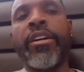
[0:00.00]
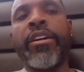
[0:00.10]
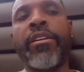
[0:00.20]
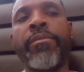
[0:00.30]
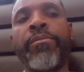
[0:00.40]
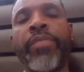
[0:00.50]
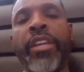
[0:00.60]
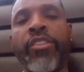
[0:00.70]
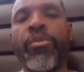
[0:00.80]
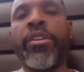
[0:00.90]
um,
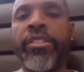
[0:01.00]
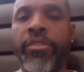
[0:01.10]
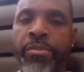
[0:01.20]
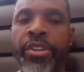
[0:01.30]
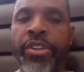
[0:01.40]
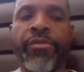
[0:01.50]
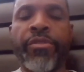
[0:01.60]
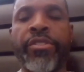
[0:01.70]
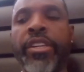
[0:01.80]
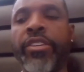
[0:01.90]
as well as portraying
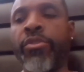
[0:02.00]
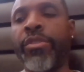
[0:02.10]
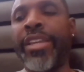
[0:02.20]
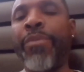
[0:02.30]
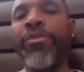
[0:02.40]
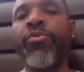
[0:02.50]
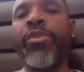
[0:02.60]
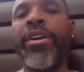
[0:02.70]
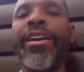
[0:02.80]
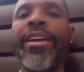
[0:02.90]
his physique. So that was
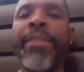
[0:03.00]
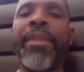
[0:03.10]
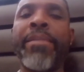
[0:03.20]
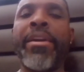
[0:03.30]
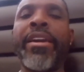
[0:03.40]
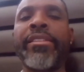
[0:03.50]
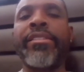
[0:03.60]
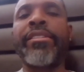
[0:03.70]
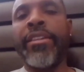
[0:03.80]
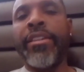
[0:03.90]
where I got my
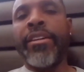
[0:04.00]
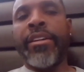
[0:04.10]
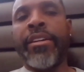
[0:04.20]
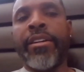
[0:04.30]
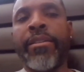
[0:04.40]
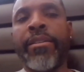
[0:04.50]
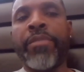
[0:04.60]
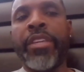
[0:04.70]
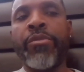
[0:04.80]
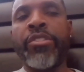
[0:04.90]
base. Mm-hmm.
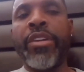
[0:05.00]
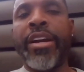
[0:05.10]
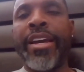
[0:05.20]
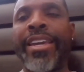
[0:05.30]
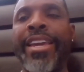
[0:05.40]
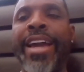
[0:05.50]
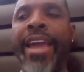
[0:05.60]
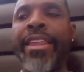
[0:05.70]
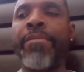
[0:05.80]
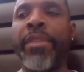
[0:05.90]
Um, he was the guy
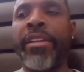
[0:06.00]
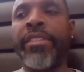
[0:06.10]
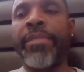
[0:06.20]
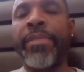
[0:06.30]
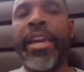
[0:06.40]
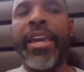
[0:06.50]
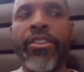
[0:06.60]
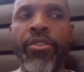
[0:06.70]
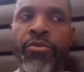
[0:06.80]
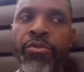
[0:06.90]
guiding me, telling me, "Hey,
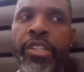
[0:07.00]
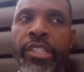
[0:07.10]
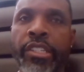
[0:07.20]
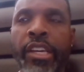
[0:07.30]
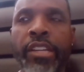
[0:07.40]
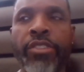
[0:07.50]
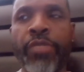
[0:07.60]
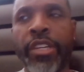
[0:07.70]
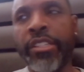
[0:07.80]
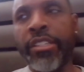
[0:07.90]
don't do this. Hey,
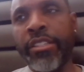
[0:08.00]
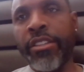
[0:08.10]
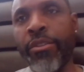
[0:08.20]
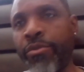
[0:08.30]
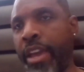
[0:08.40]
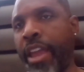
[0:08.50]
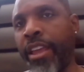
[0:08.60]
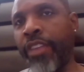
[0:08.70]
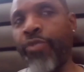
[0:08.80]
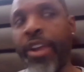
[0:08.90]
do this. Don't do that.
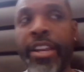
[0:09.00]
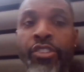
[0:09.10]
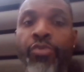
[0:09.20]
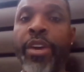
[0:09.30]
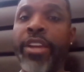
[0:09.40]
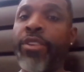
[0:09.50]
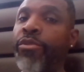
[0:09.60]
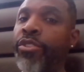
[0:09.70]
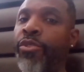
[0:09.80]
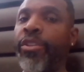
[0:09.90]
Hey, train this way.
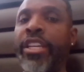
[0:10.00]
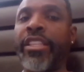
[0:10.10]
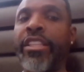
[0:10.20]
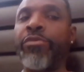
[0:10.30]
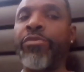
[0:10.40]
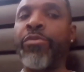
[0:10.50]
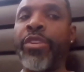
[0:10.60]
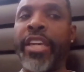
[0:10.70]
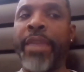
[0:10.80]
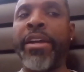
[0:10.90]
Don't you know eat this." And when
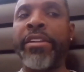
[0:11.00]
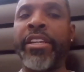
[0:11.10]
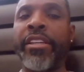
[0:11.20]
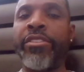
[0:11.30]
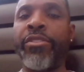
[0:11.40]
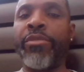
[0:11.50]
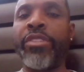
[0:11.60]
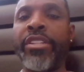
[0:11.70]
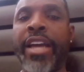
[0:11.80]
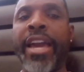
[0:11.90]
it came down to you know
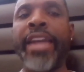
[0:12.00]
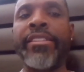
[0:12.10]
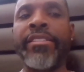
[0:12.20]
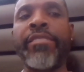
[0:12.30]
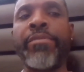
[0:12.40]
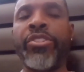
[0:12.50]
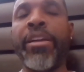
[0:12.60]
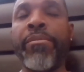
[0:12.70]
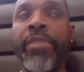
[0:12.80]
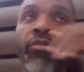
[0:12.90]
to diets and stuff, but John